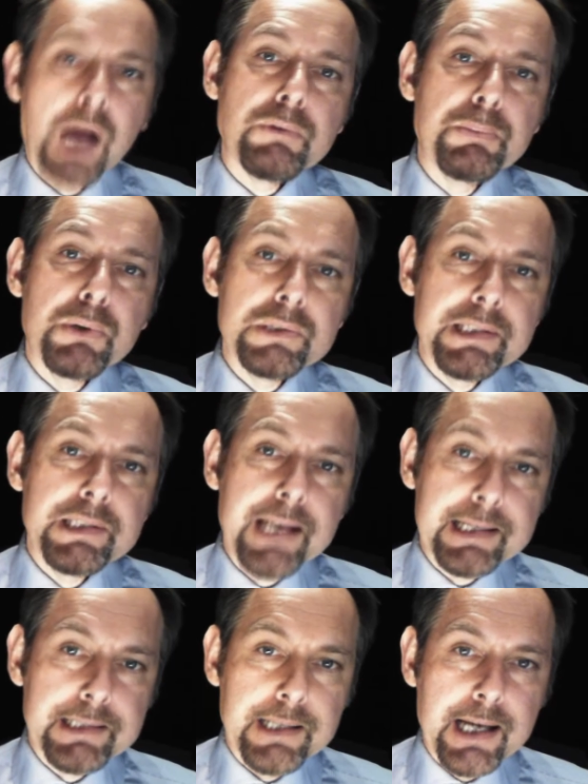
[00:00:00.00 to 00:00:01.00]
I reported
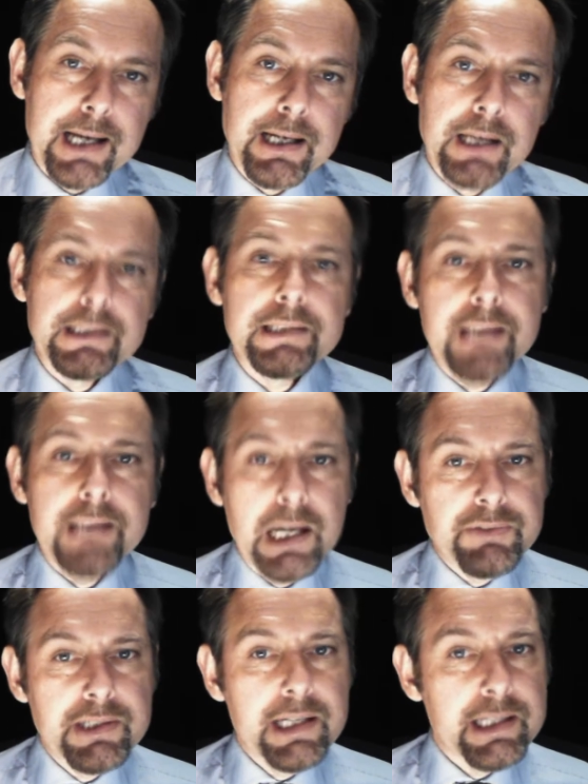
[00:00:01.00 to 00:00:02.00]
yesterday that
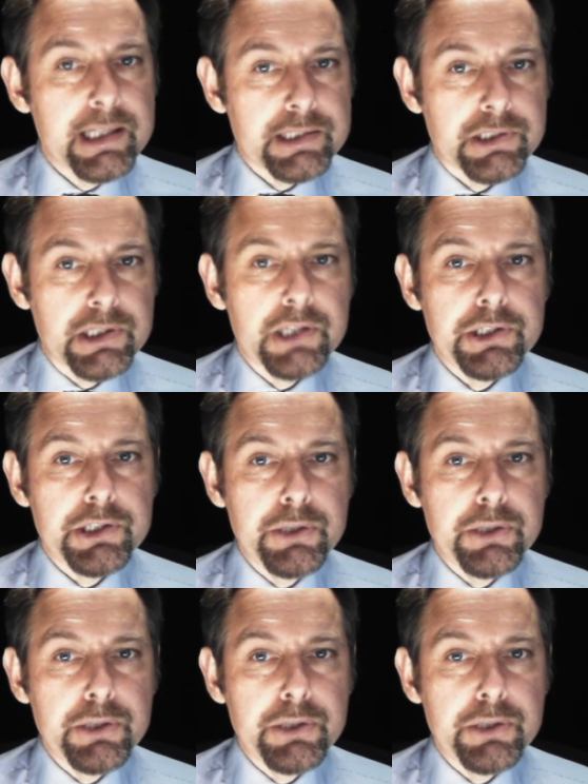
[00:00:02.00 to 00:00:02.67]
David Lidington,